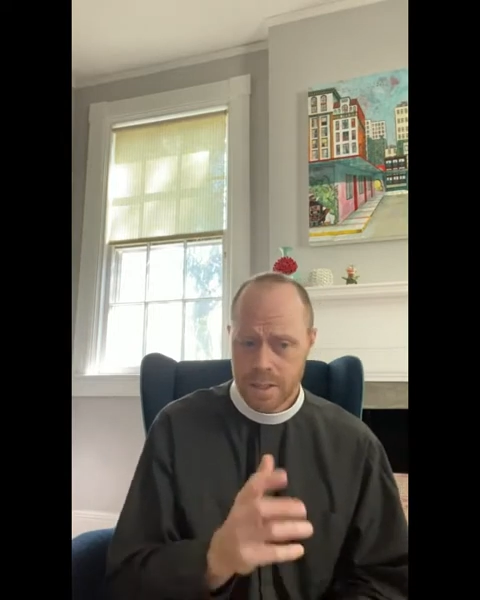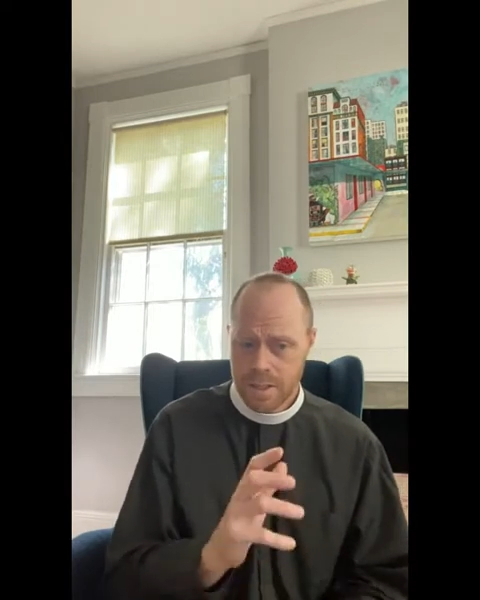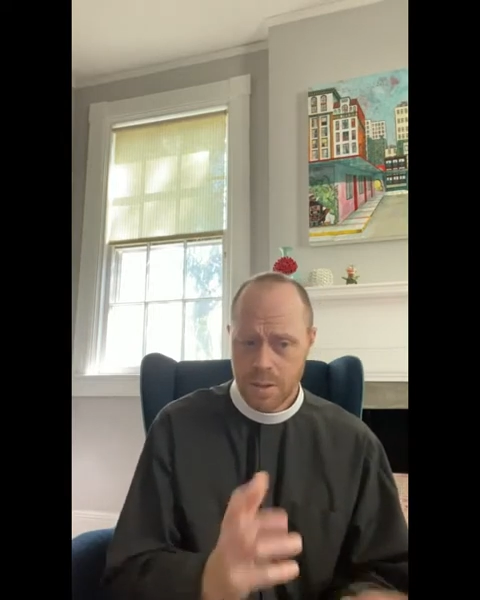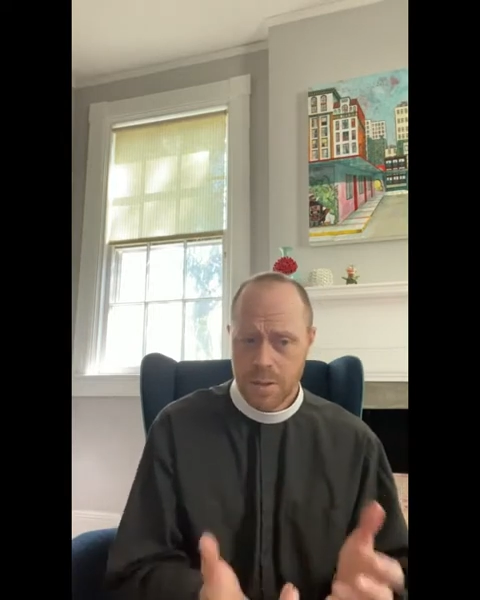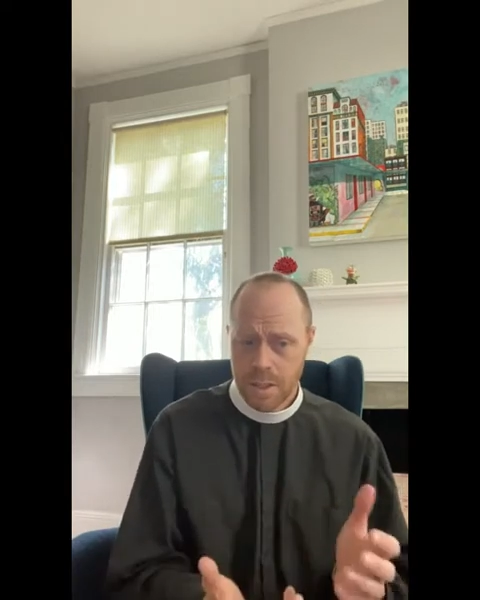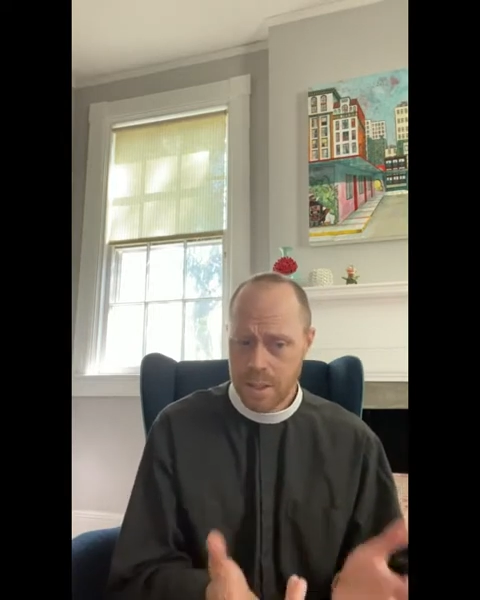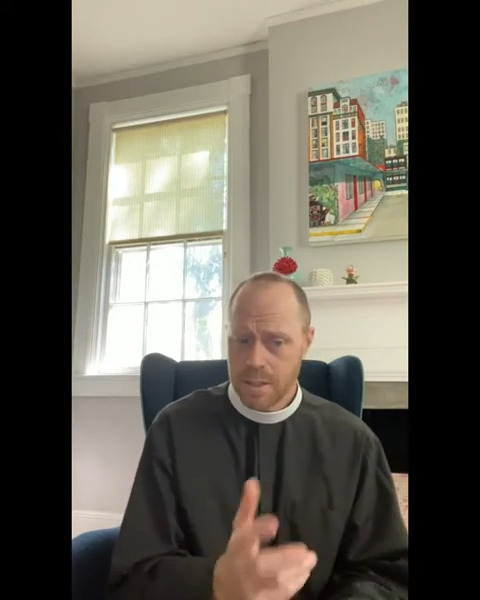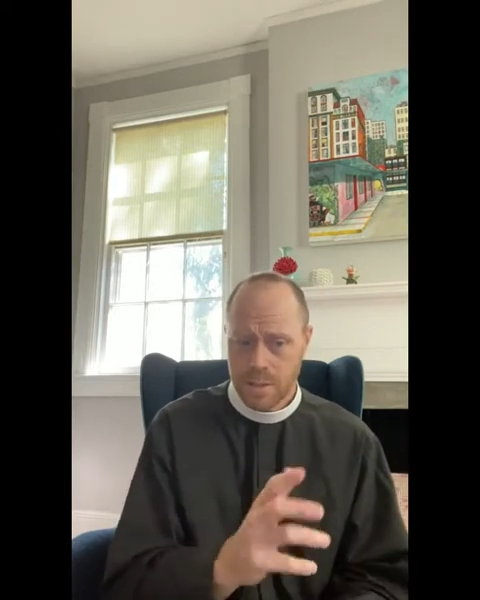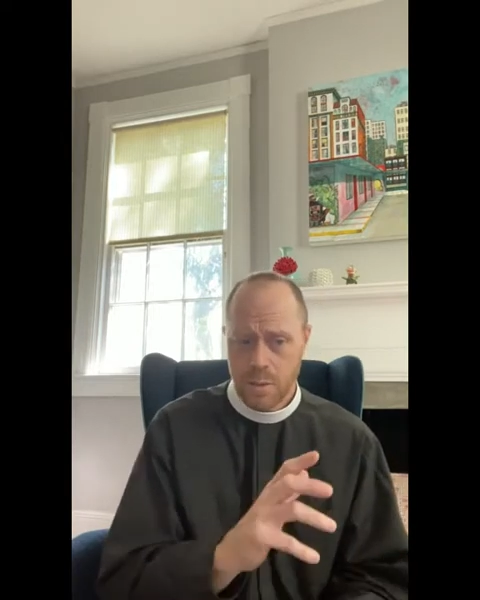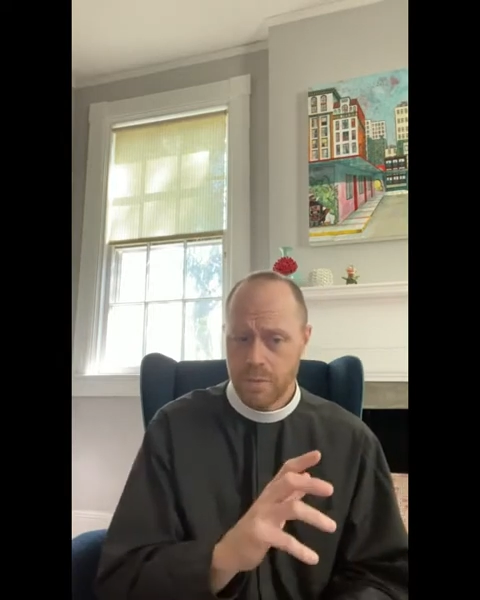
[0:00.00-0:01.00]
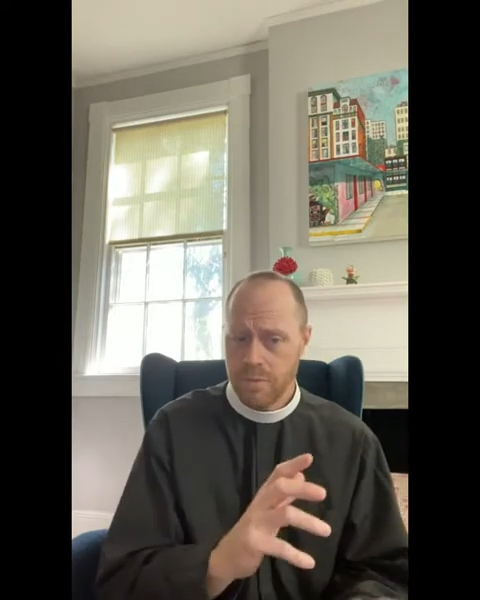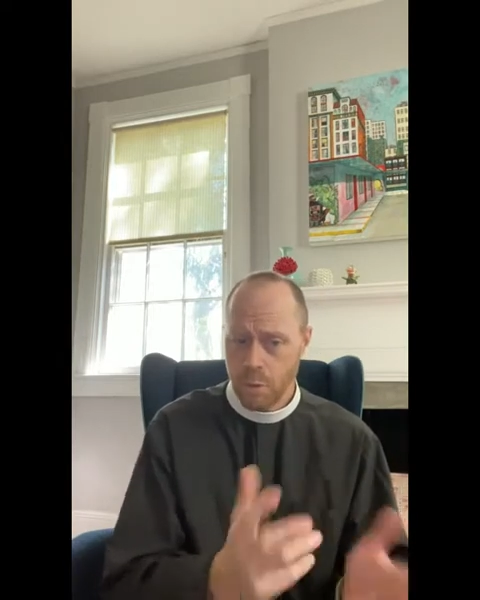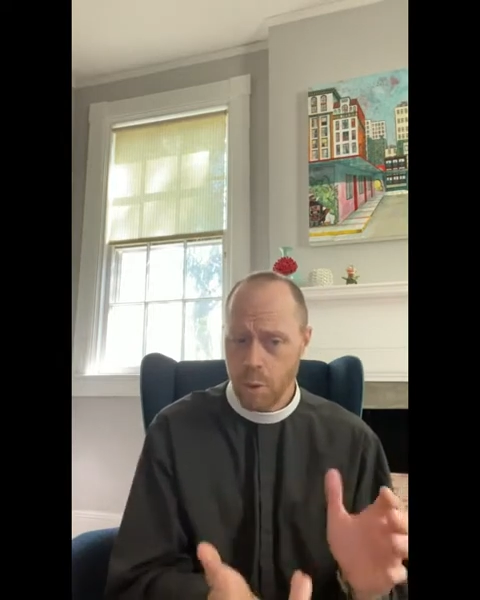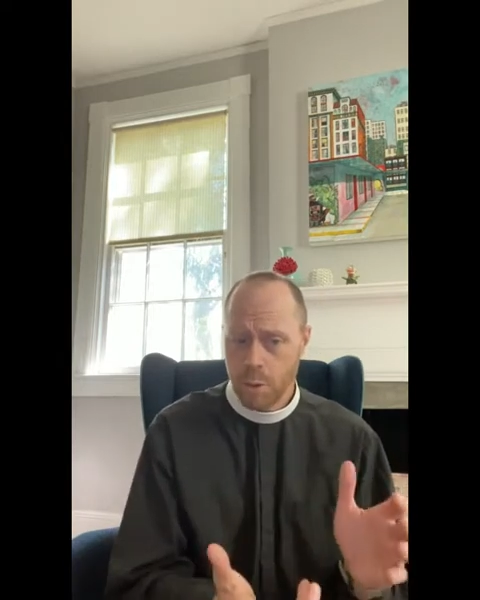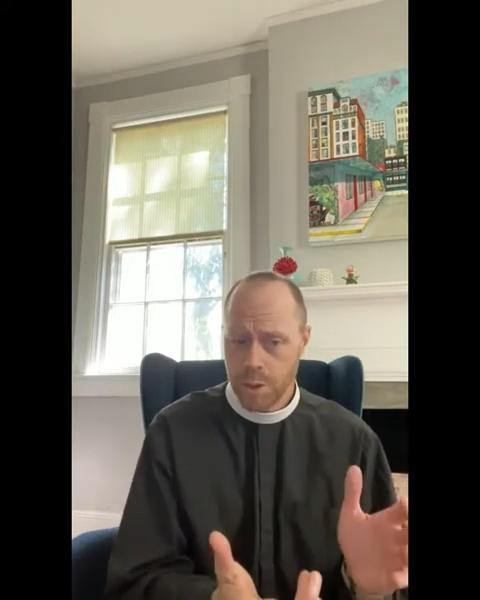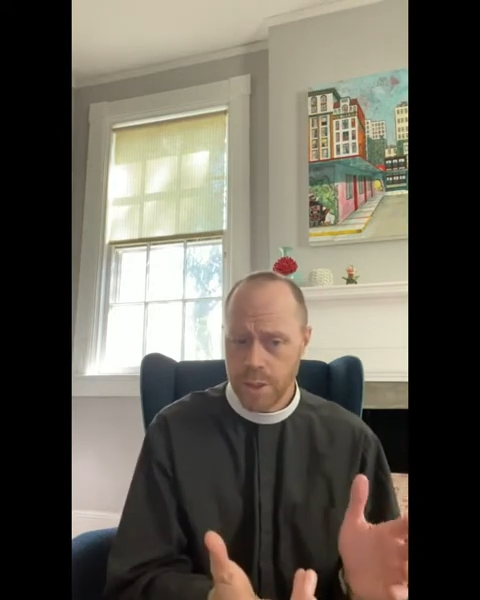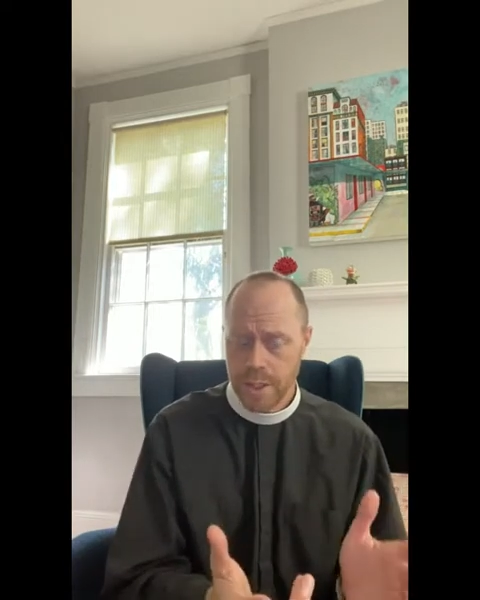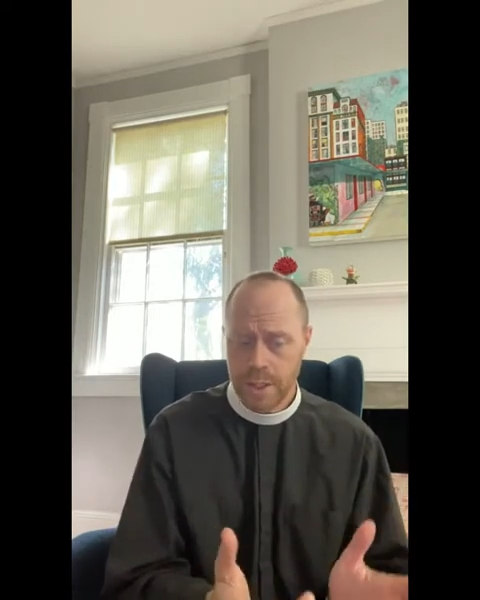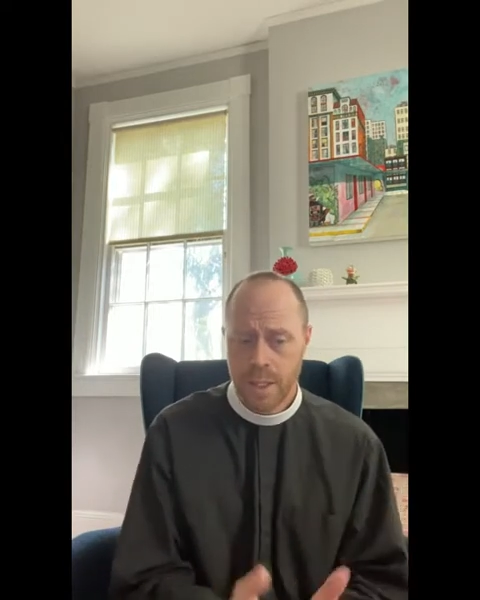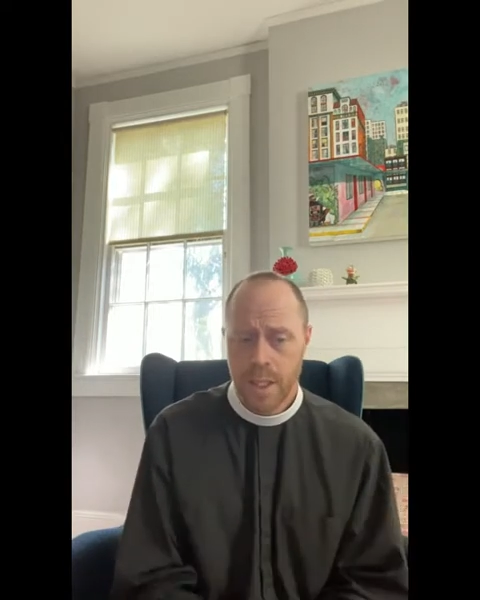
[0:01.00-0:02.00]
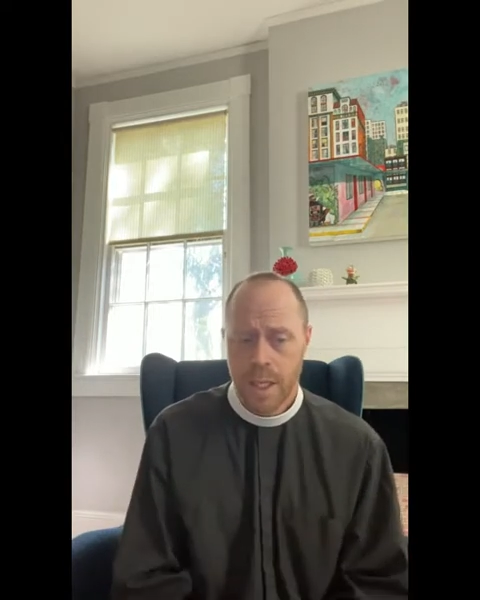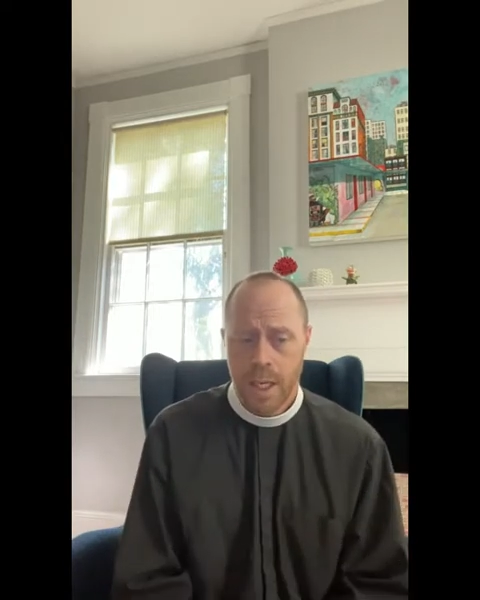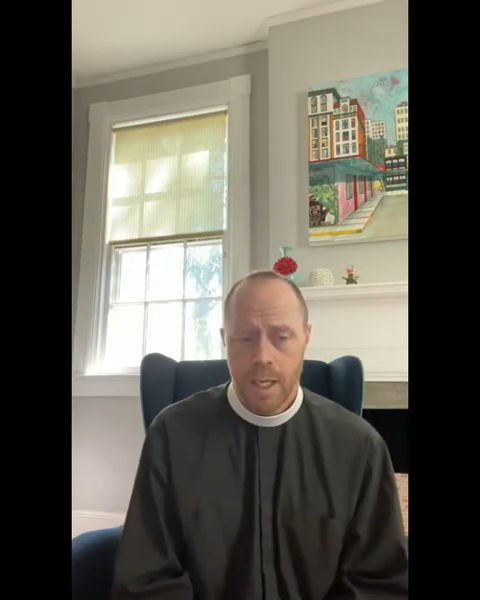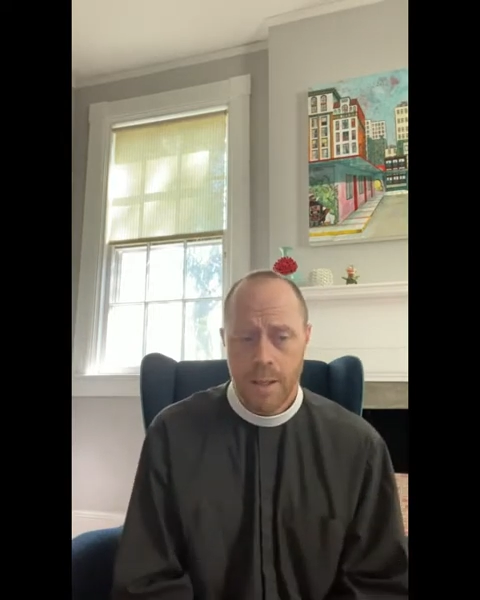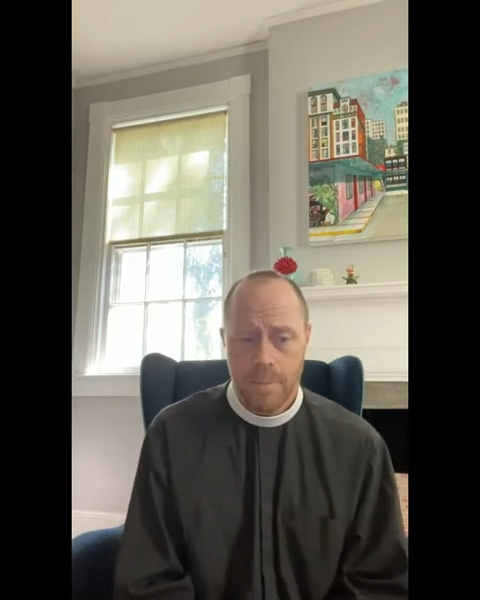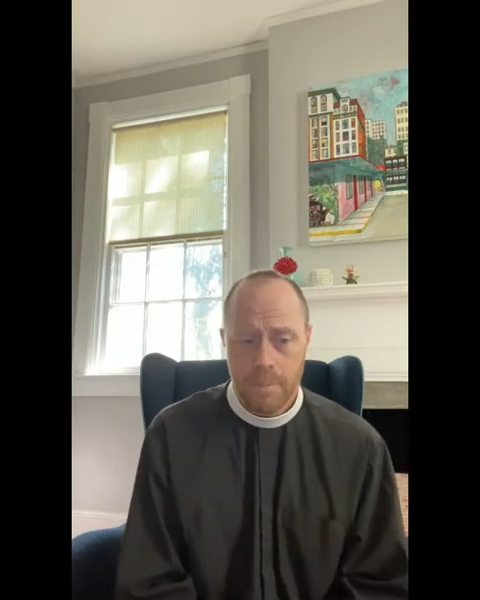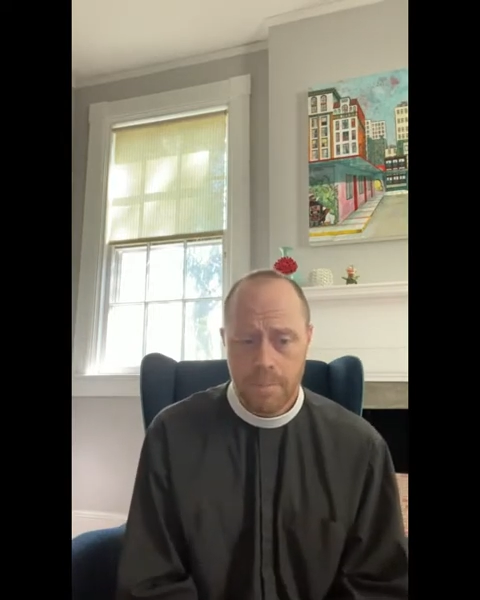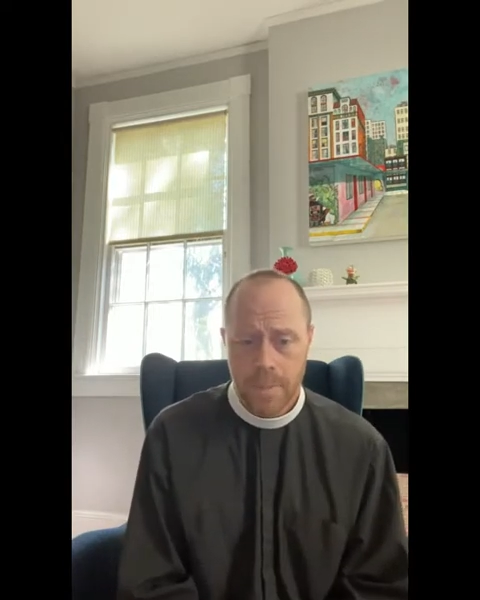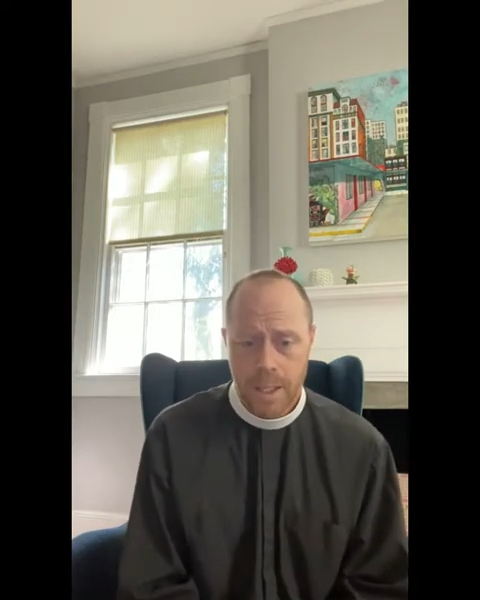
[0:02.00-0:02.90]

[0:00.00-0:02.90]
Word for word: And so it is sort of forward and um,